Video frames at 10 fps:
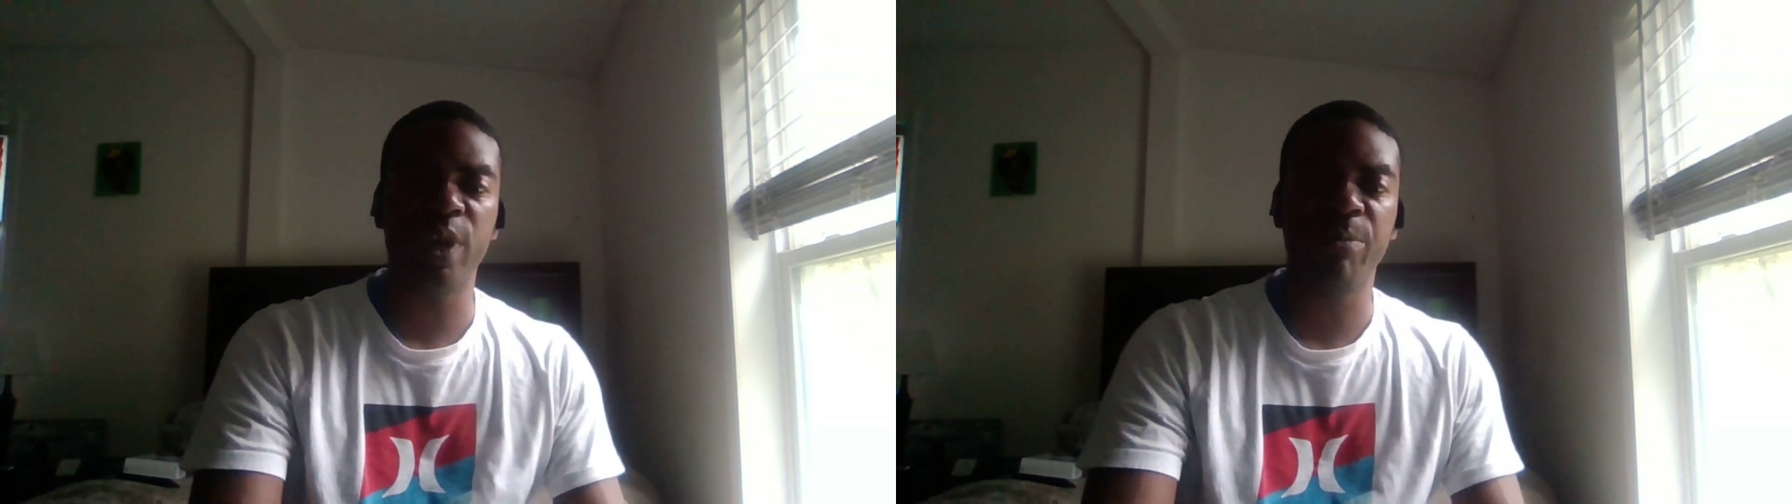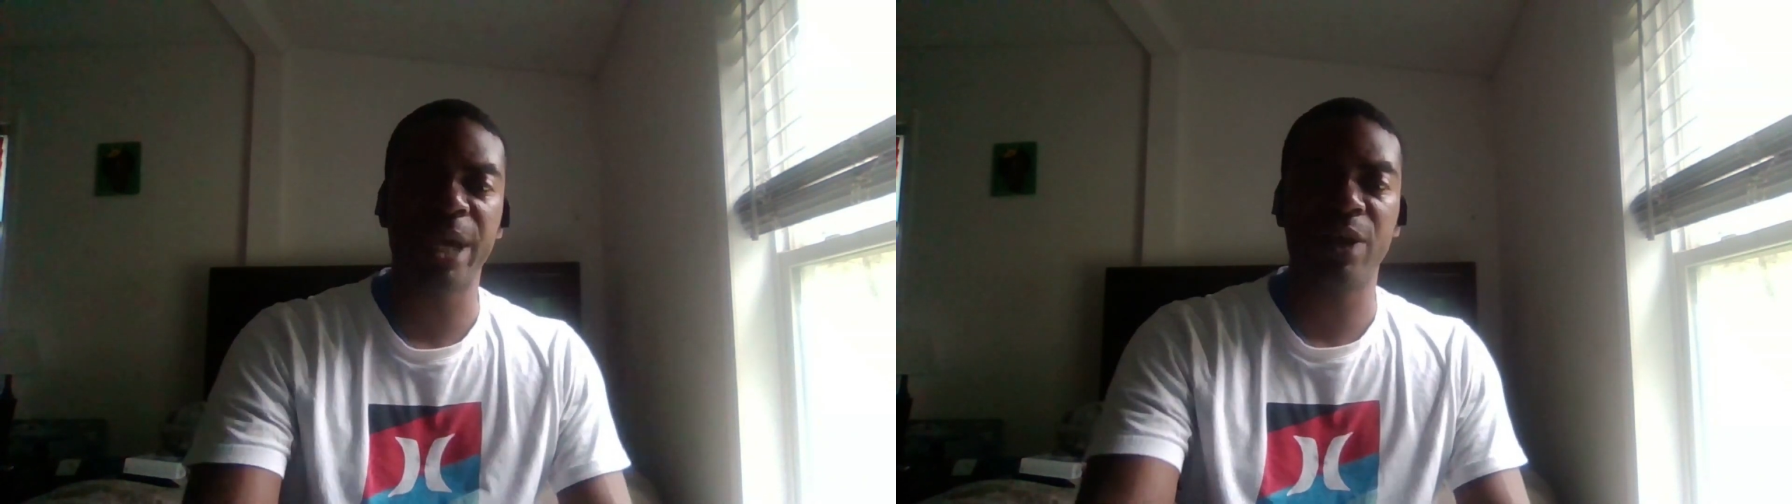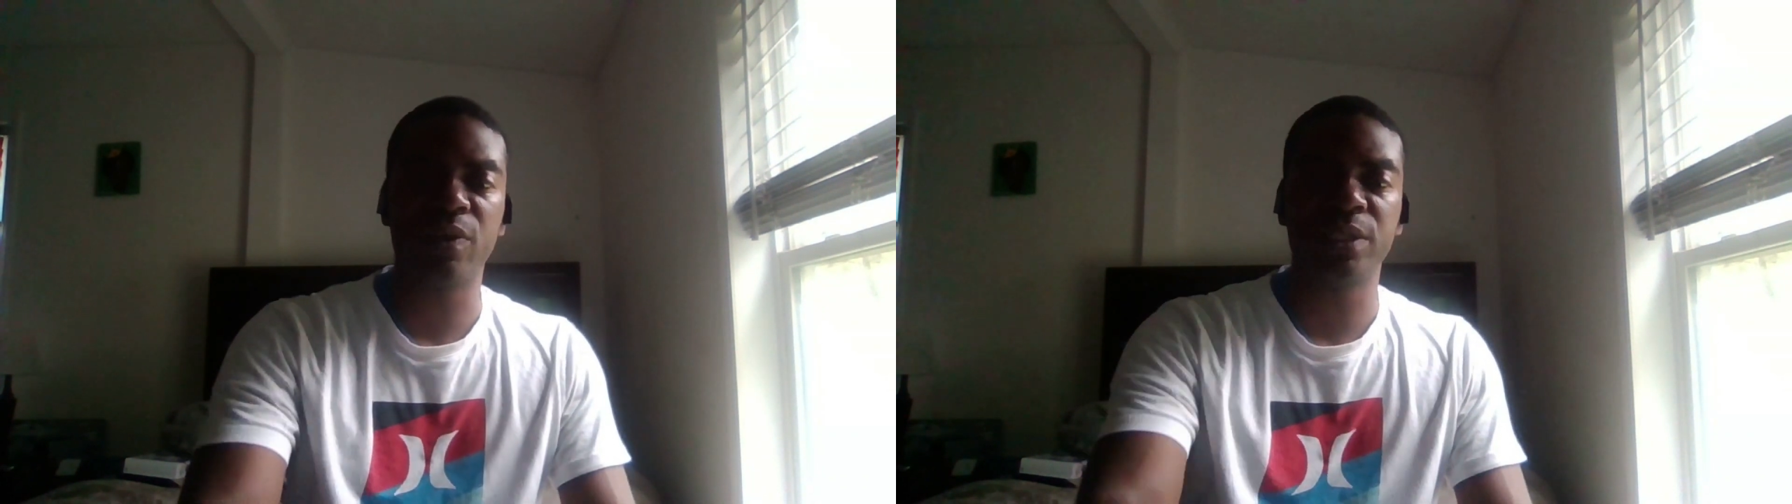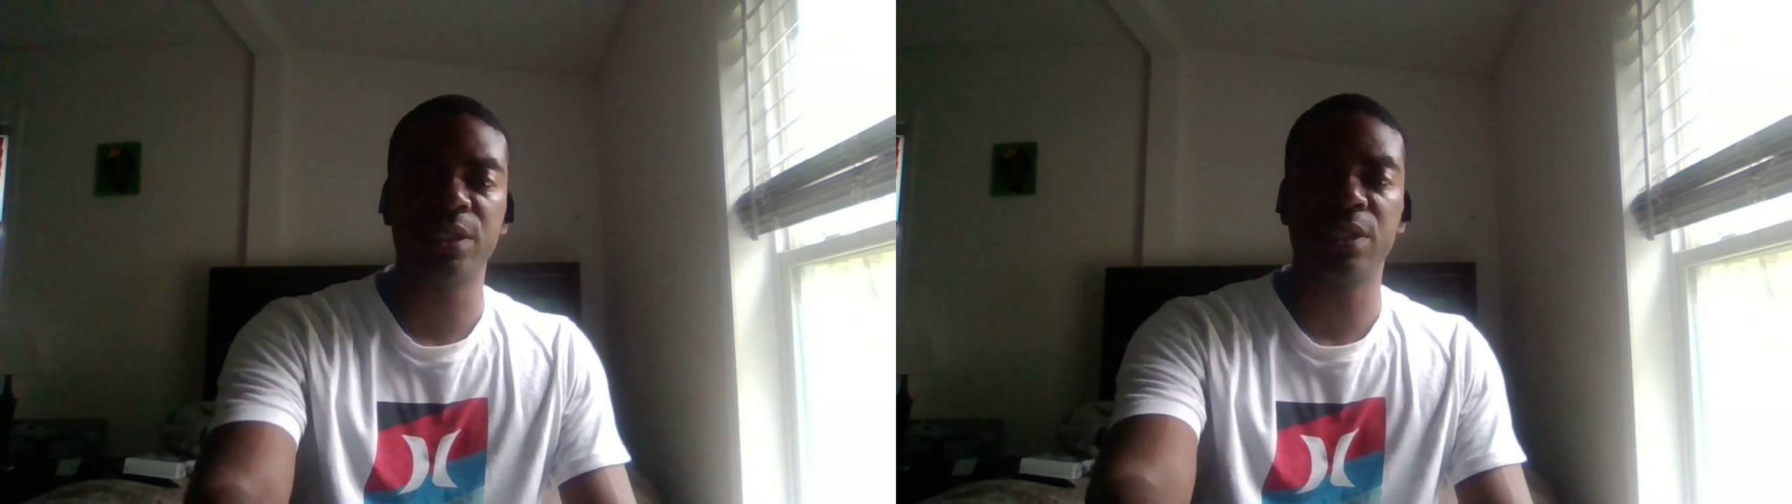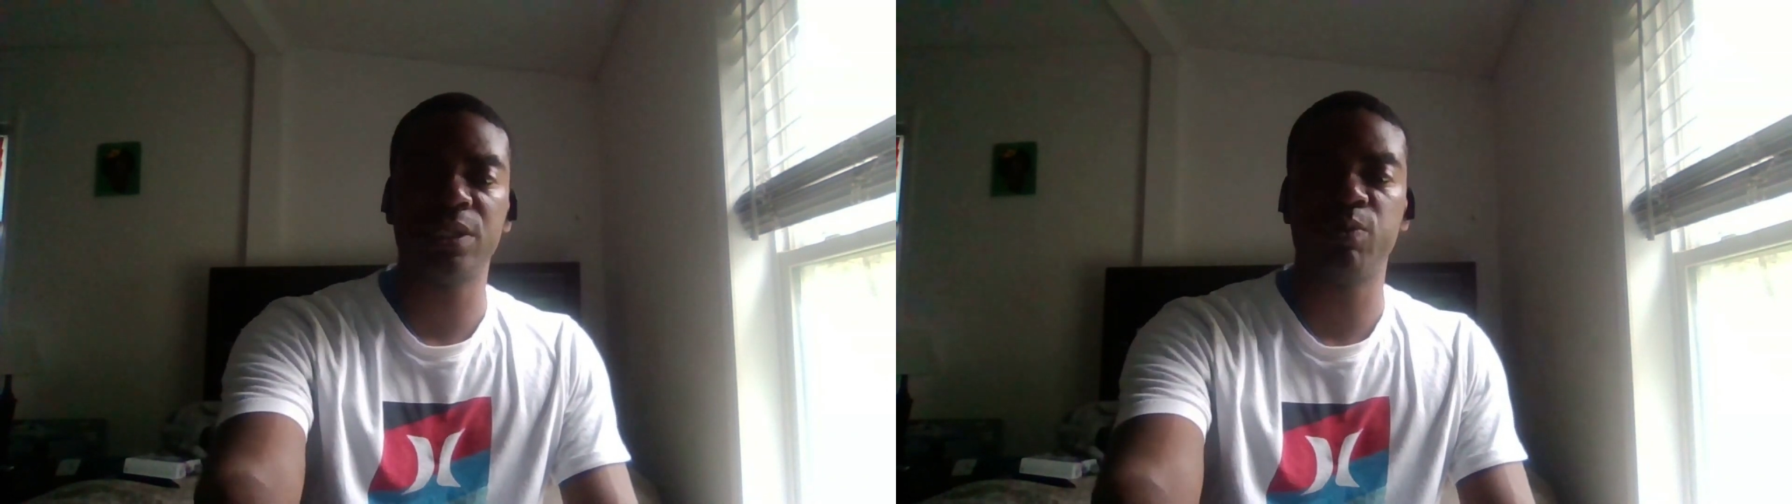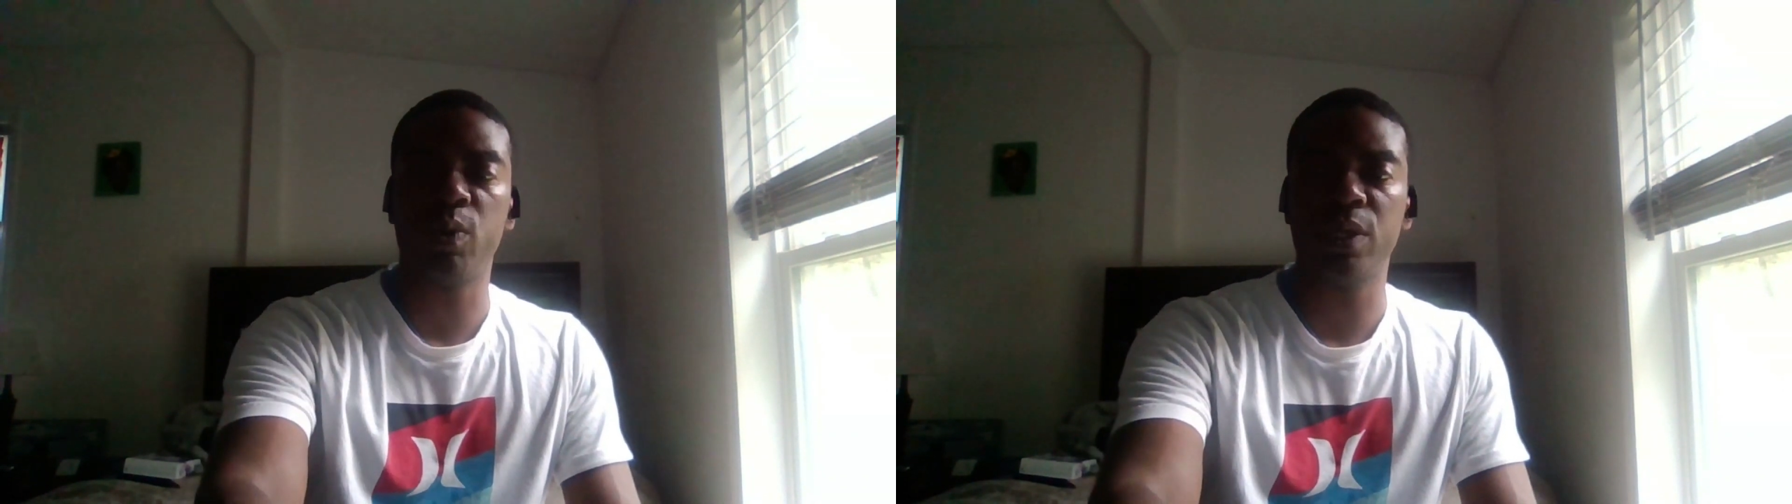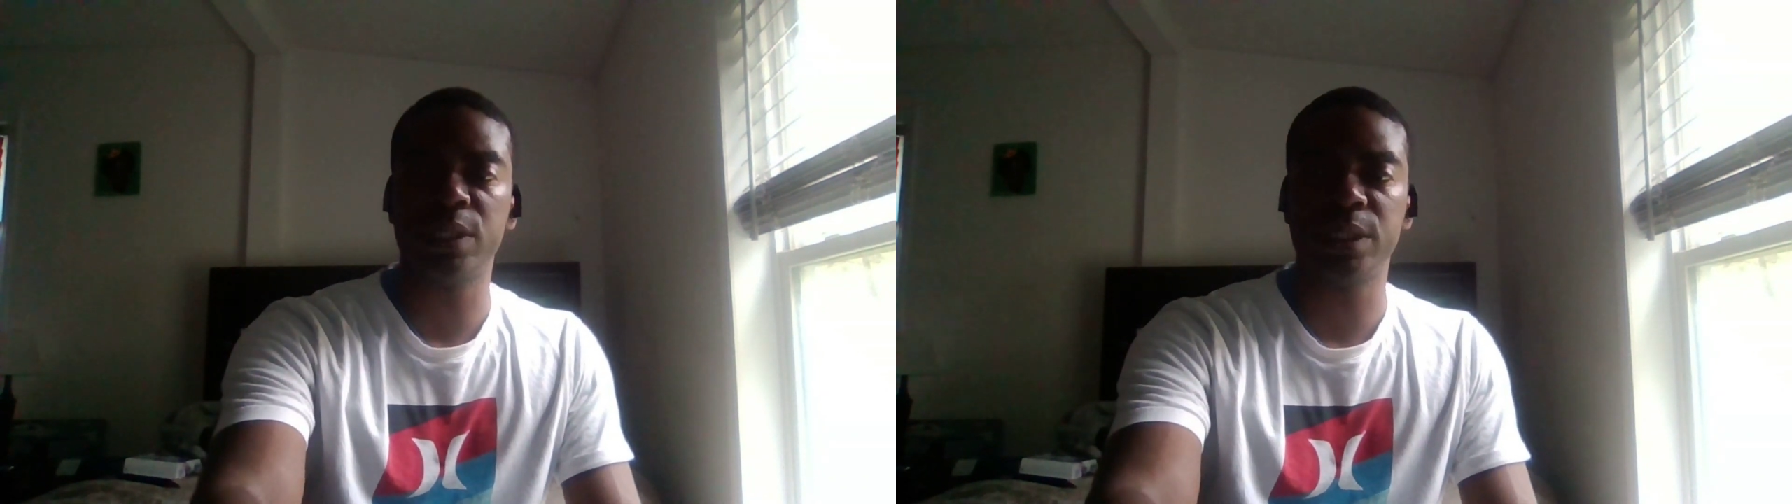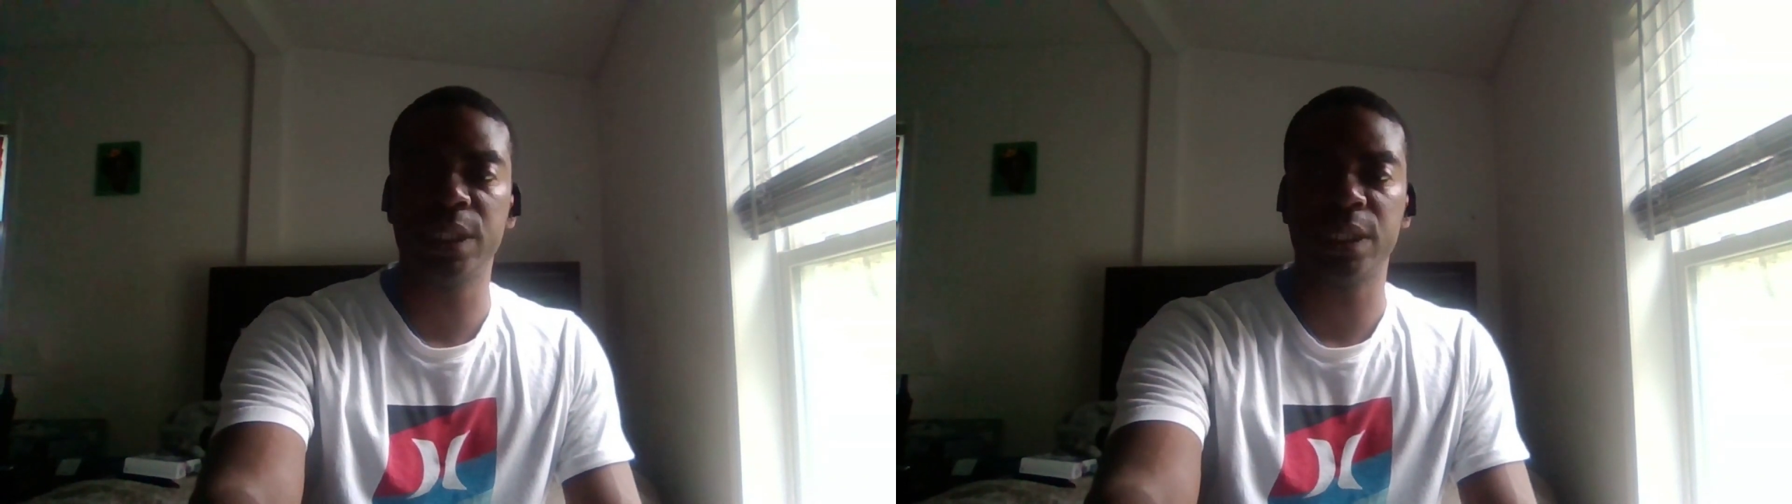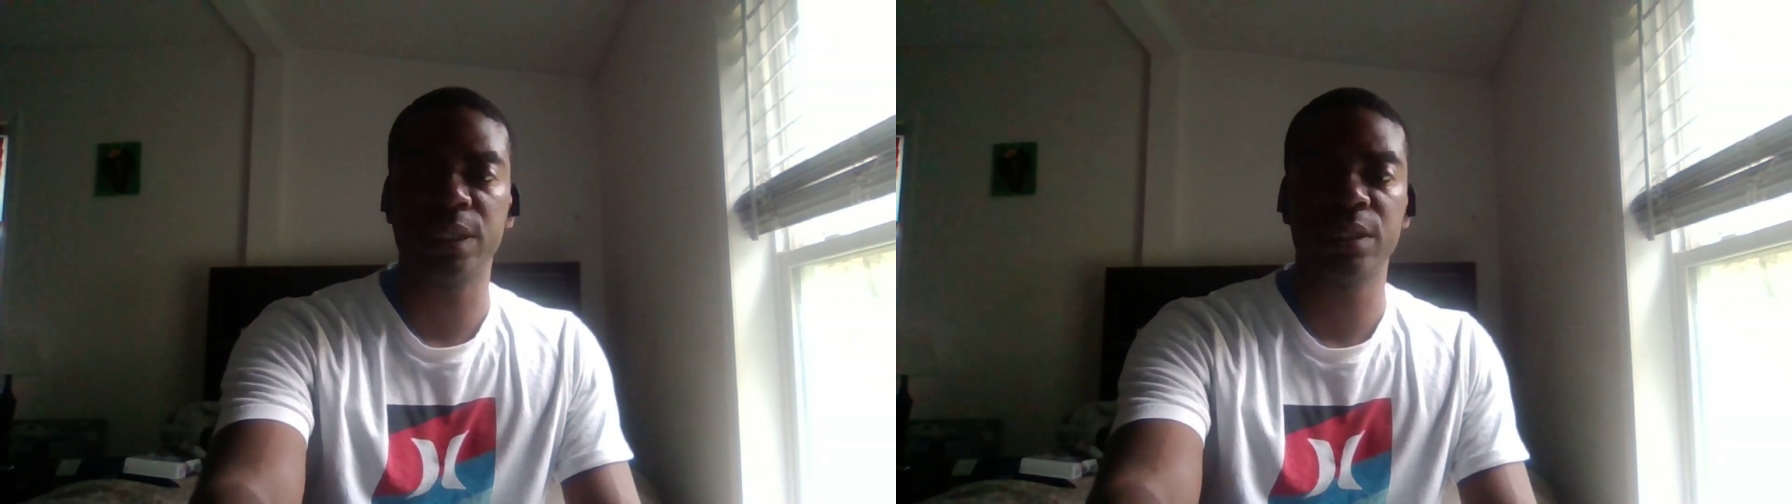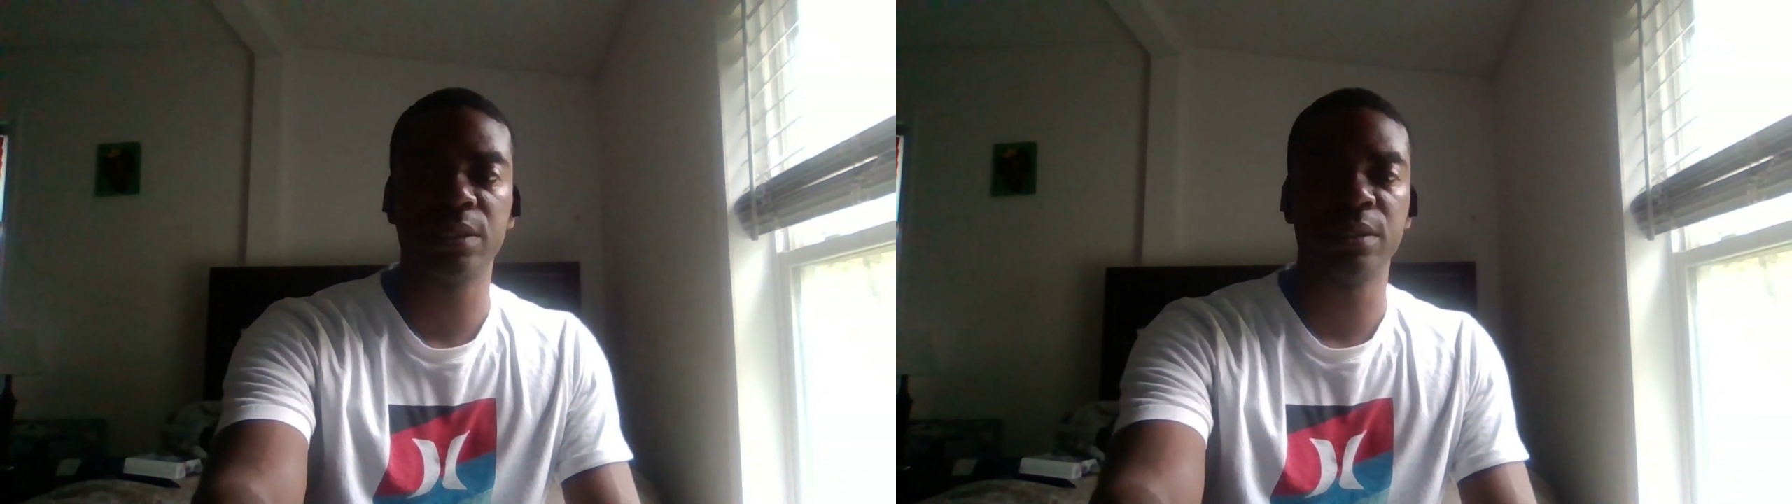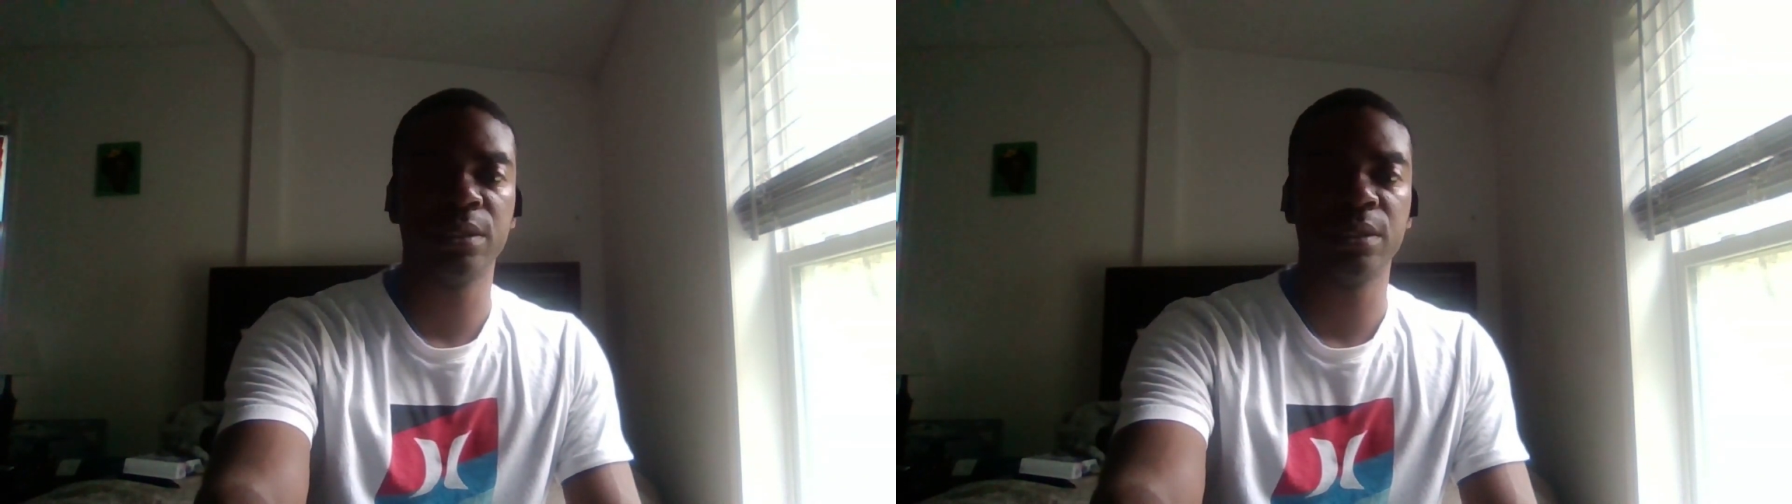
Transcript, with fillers: rebounds and a one assist.